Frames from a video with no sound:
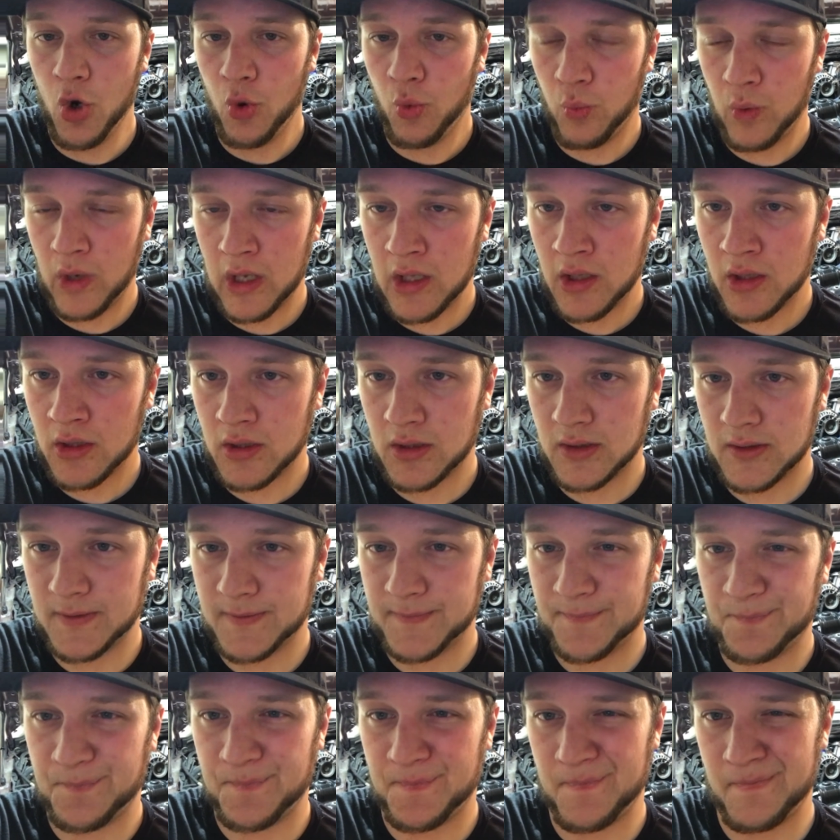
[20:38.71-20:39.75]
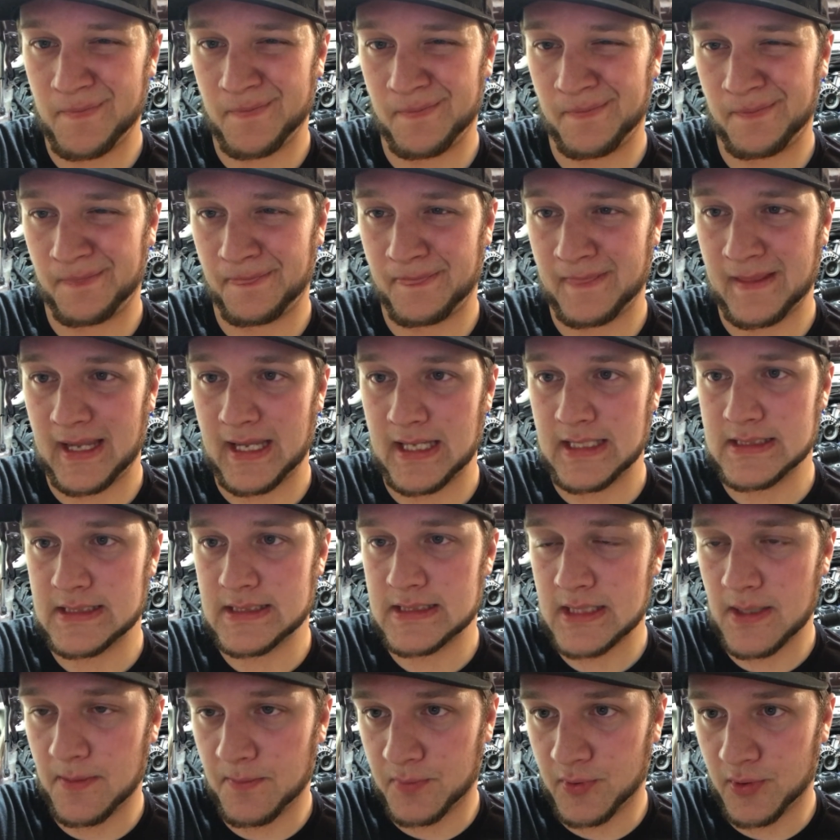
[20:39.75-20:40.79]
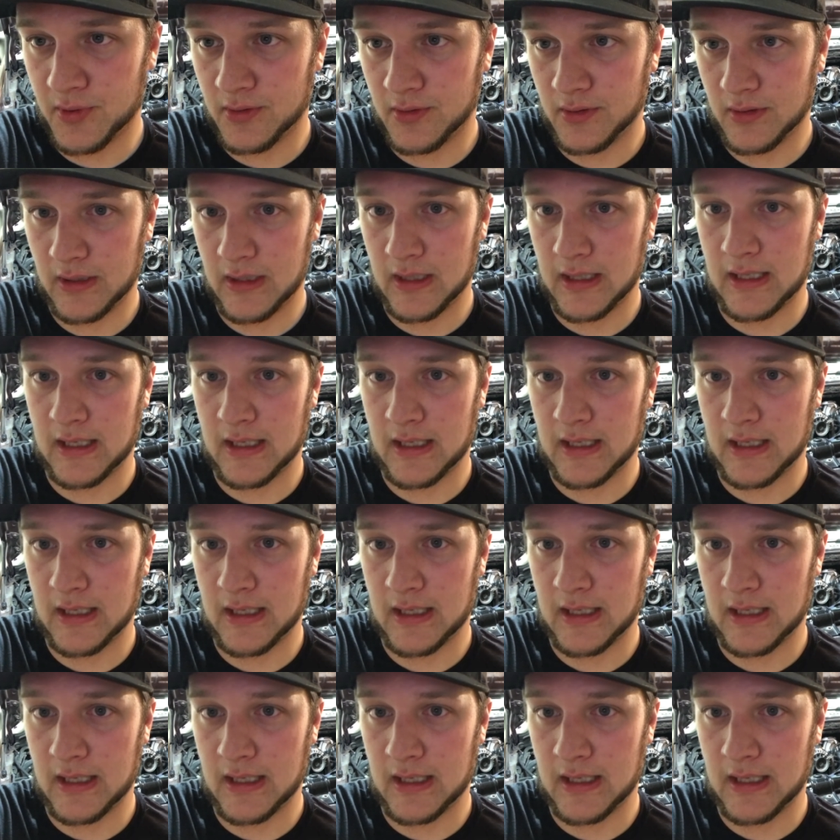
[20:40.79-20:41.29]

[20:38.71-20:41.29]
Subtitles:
Well, it's simple.